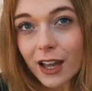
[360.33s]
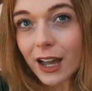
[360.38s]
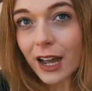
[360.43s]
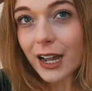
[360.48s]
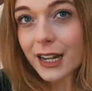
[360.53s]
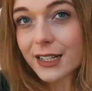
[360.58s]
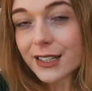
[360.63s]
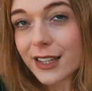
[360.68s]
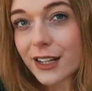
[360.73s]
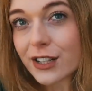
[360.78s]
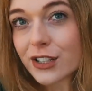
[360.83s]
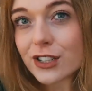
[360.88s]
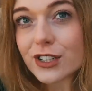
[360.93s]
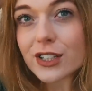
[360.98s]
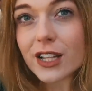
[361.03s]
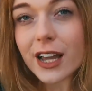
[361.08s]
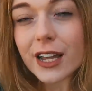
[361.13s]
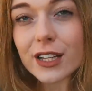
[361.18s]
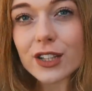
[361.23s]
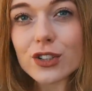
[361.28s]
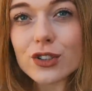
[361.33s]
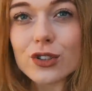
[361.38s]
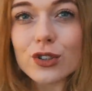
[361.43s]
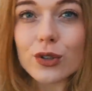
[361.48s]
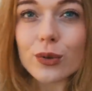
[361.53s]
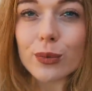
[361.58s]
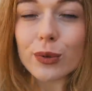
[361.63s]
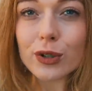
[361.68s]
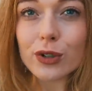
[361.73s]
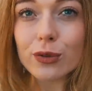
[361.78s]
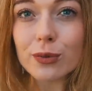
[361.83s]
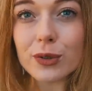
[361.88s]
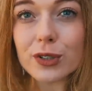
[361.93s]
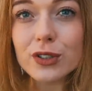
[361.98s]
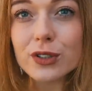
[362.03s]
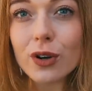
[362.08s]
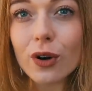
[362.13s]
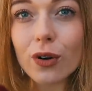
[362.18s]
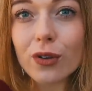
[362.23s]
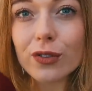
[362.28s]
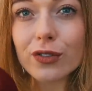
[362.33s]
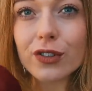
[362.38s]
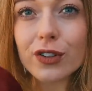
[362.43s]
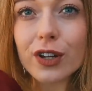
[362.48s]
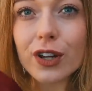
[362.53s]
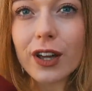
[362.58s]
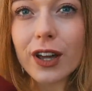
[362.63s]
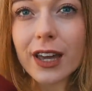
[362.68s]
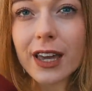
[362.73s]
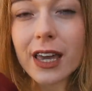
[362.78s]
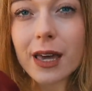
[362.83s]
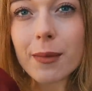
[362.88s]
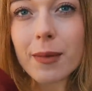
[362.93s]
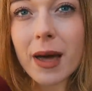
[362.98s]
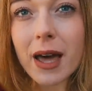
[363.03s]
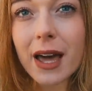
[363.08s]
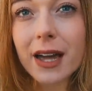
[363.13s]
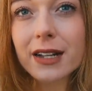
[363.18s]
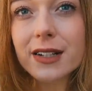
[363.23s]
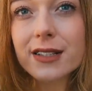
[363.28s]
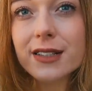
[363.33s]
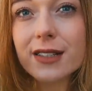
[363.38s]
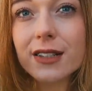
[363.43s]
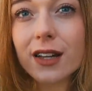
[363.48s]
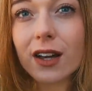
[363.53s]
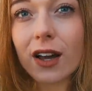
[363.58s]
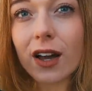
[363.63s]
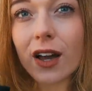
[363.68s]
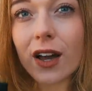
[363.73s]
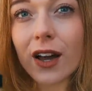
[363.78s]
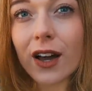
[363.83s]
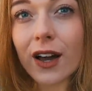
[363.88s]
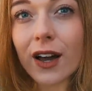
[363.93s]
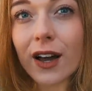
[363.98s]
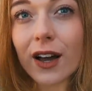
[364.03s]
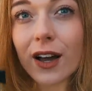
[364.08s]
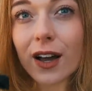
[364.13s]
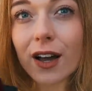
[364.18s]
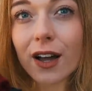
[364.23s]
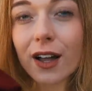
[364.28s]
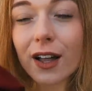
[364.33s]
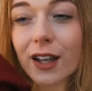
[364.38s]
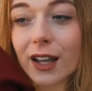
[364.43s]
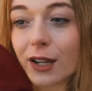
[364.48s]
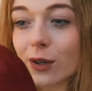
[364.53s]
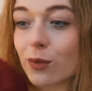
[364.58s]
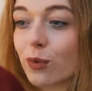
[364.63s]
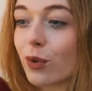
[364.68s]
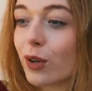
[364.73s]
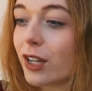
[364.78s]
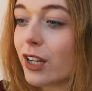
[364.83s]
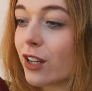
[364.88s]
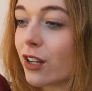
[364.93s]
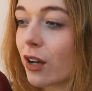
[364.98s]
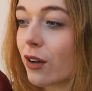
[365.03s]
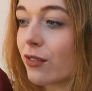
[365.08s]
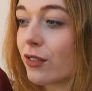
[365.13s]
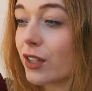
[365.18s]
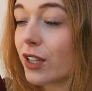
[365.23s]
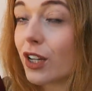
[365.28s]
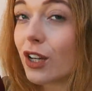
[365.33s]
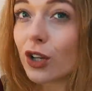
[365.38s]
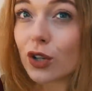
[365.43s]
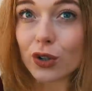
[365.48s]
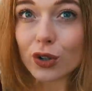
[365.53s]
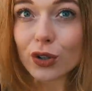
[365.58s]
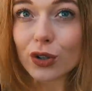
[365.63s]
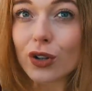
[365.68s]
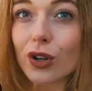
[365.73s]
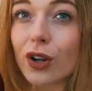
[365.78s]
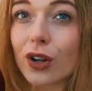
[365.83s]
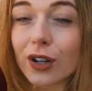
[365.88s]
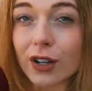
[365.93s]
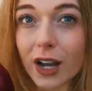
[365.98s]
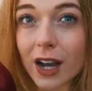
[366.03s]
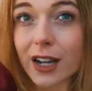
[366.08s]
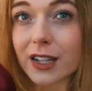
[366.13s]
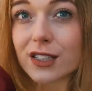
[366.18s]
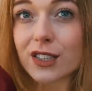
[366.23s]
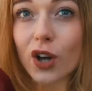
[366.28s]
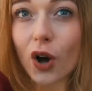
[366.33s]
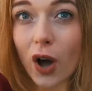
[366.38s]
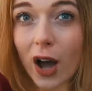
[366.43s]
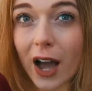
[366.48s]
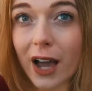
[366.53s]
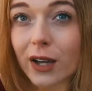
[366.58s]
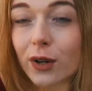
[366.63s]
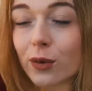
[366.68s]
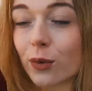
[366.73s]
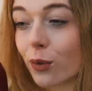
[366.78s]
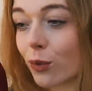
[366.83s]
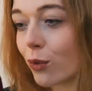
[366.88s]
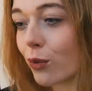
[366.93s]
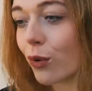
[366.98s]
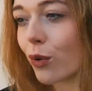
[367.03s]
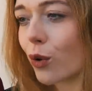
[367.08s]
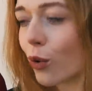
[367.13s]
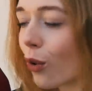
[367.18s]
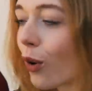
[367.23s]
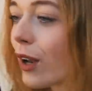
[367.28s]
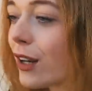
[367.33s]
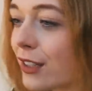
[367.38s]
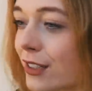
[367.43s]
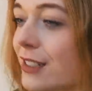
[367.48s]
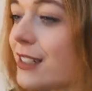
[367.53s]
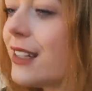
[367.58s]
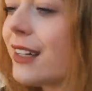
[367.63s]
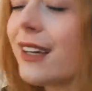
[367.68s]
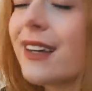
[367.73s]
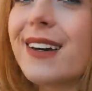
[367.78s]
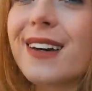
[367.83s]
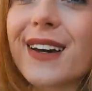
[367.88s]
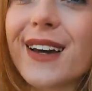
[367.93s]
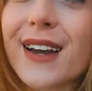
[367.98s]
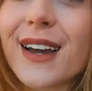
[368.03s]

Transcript: and they're just like super duper soft hairbands, like really lovely, good, nice, high quality.